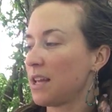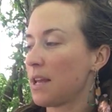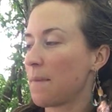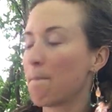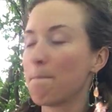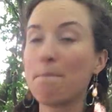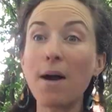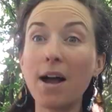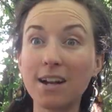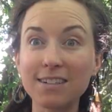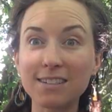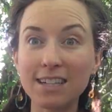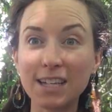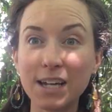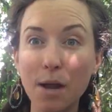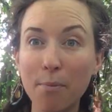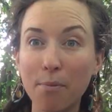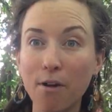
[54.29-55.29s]
It bucked
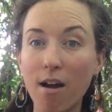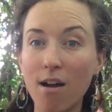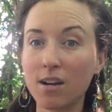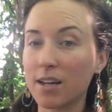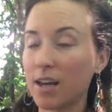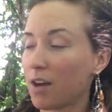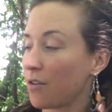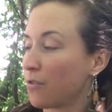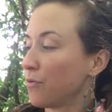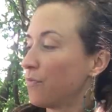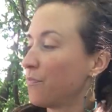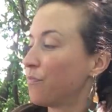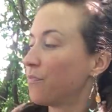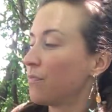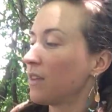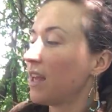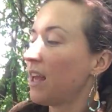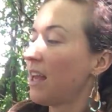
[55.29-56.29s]
like a bronco.
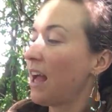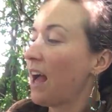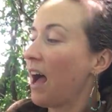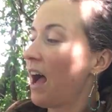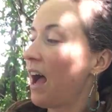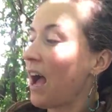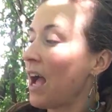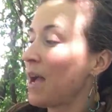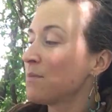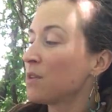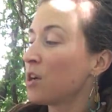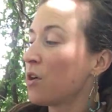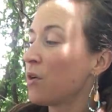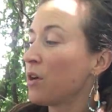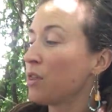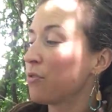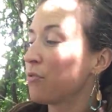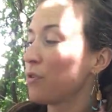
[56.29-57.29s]
"I'm
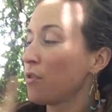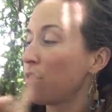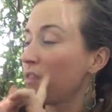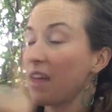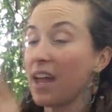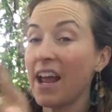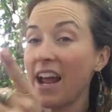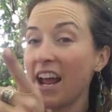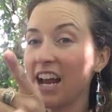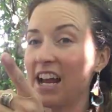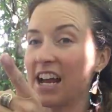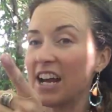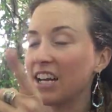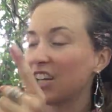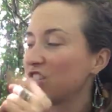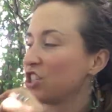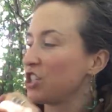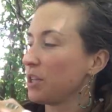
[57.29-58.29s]
going through
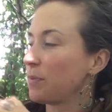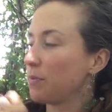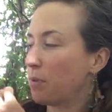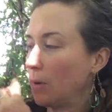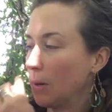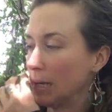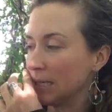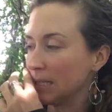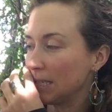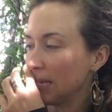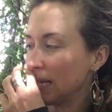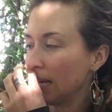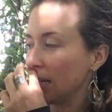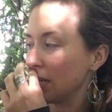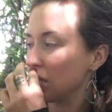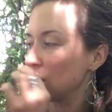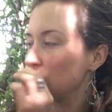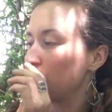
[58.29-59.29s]
there!" She pointed
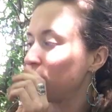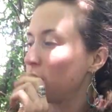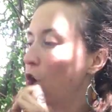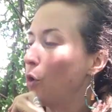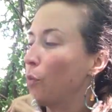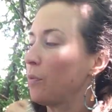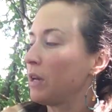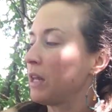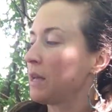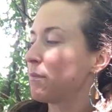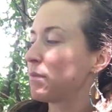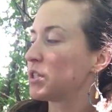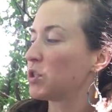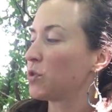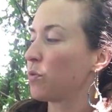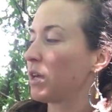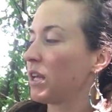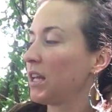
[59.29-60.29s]
to an opening
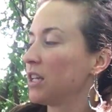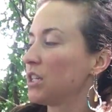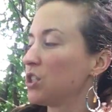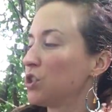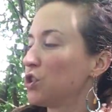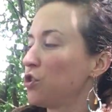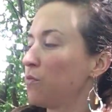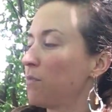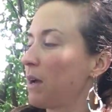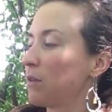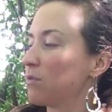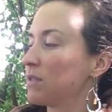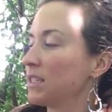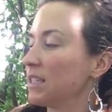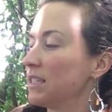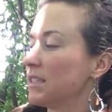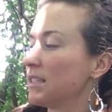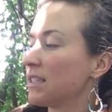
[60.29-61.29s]
between two
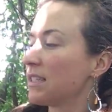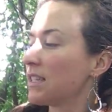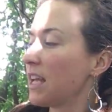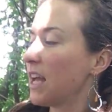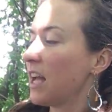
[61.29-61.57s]
mountains.